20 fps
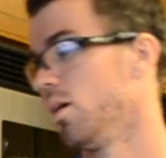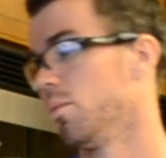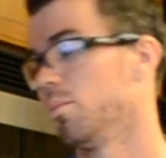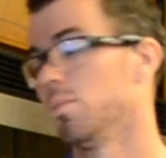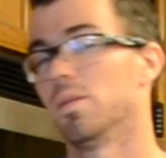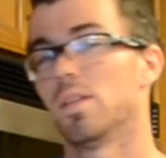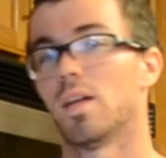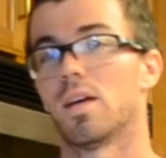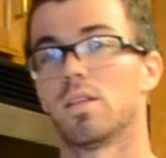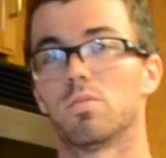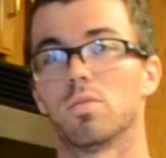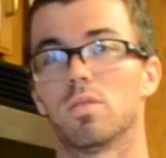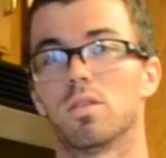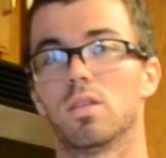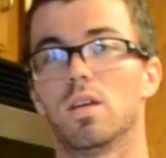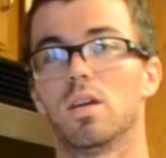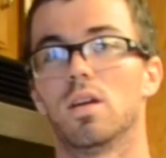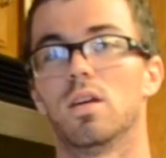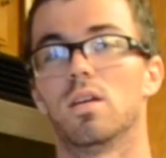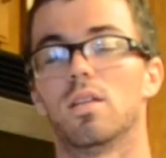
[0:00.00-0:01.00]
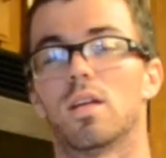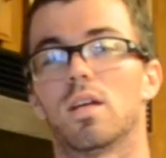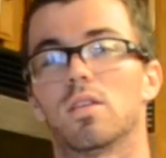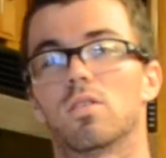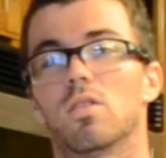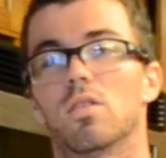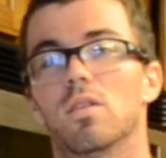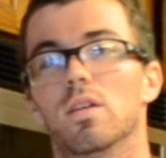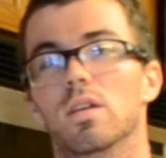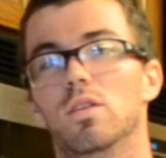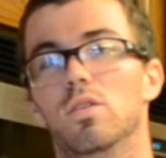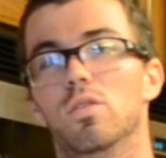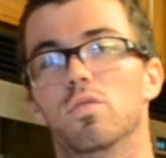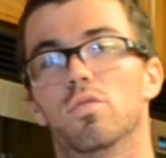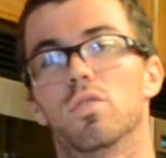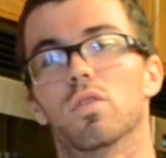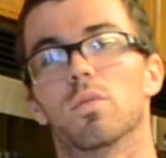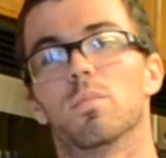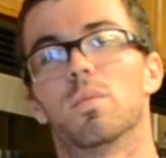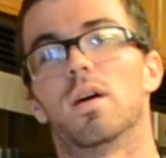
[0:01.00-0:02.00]
But that's really it. That's all I do
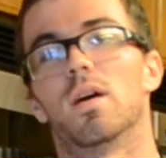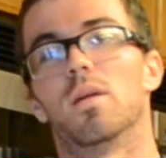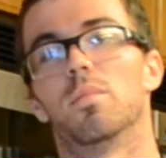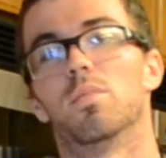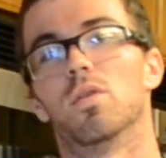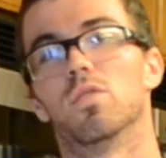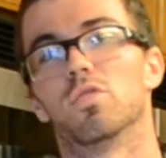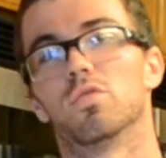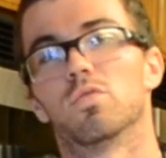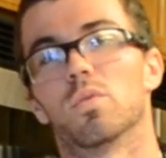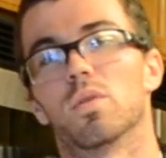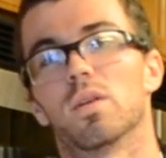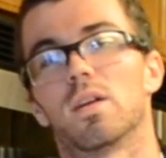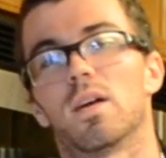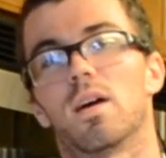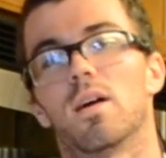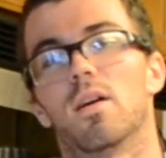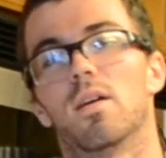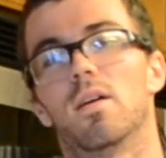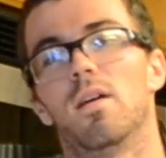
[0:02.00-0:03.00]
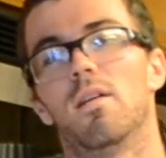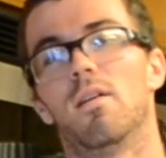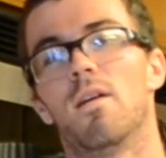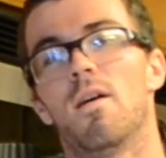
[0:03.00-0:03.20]
for my post-workout.